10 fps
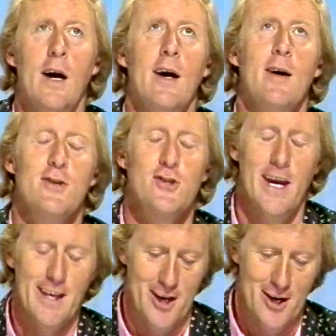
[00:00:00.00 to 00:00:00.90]
Uh,
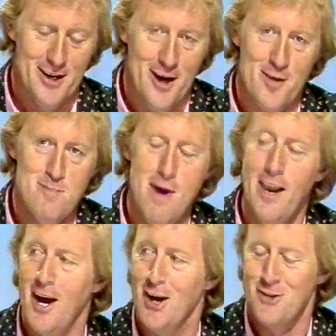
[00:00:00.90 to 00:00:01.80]
sadly, I heard Arthur
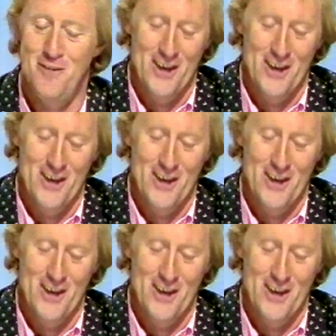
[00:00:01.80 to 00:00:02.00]
Mullard.